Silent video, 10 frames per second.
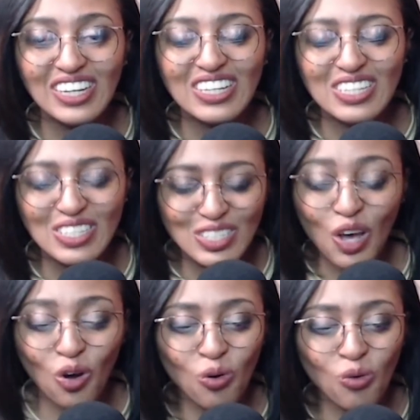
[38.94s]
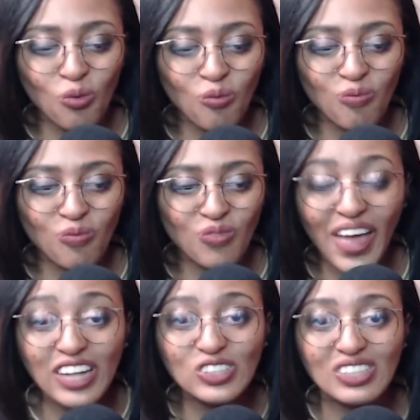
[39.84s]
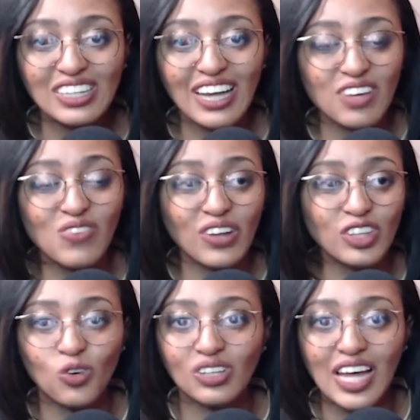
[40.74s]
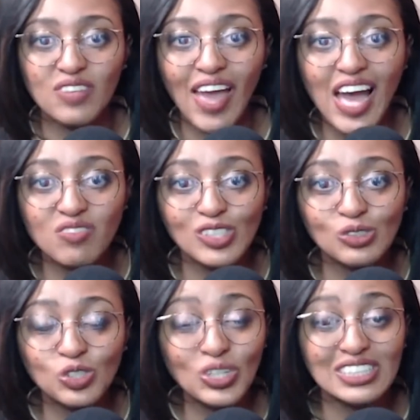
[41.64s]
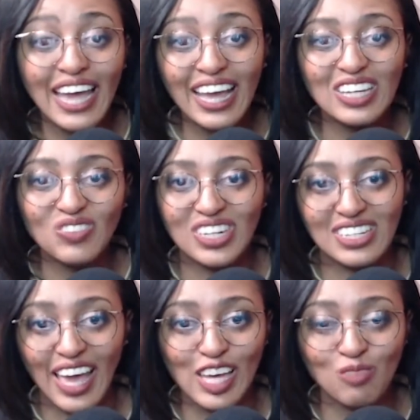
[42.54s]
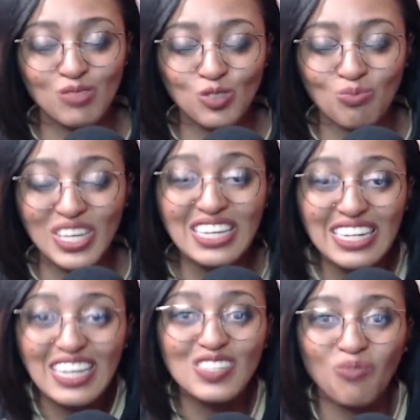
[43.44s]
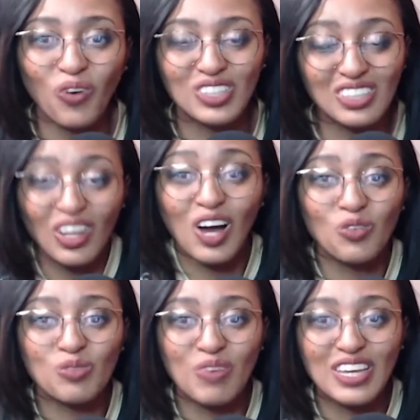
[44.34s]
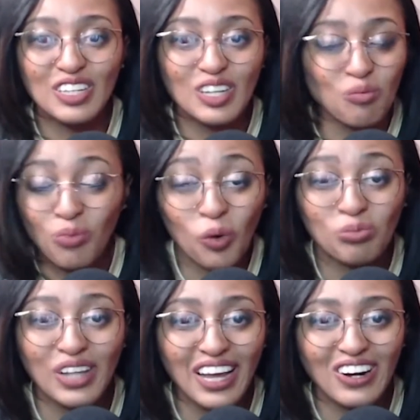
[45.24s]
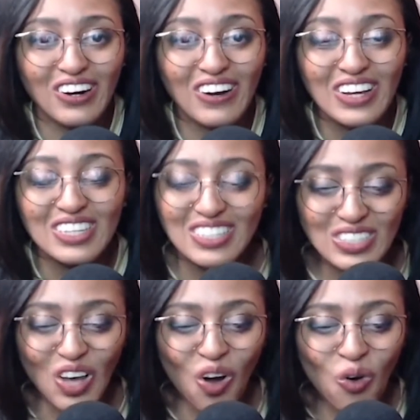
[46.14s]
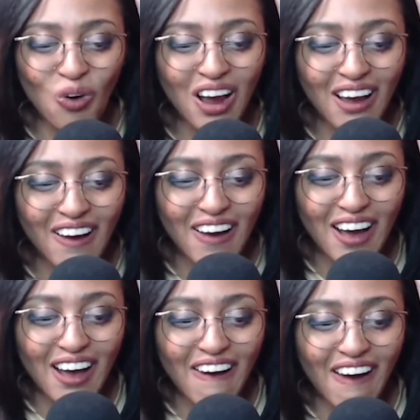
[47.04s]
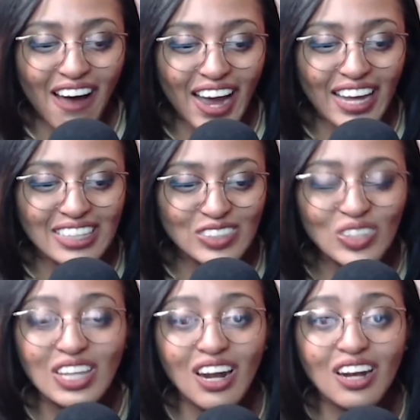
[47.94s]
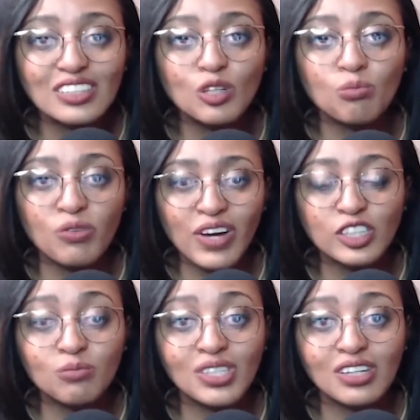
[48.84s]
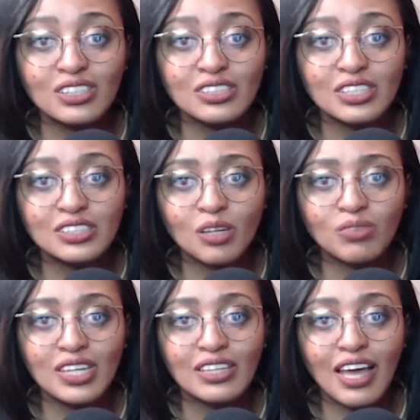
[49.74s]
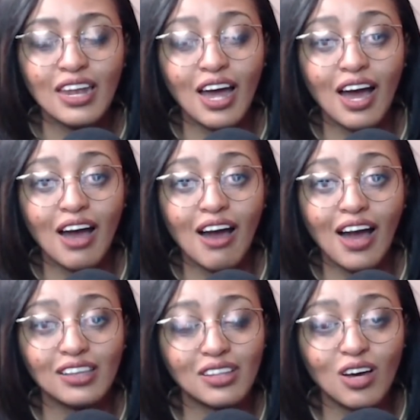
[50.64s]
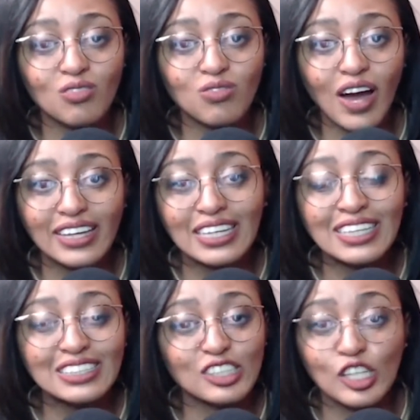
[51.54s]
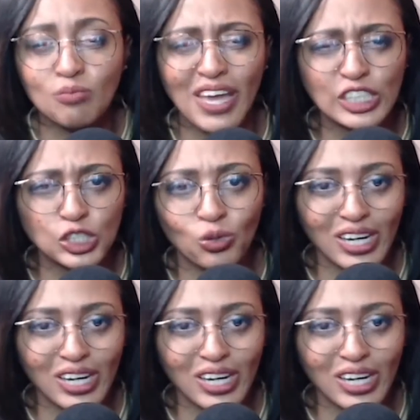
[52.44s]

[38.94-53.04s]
So naturally, I found that there were a lot of avenues you could take when it came to being in esports, along with being a pro player. So I took that on as a profession because it's something that I love. I eat, sleep, and drink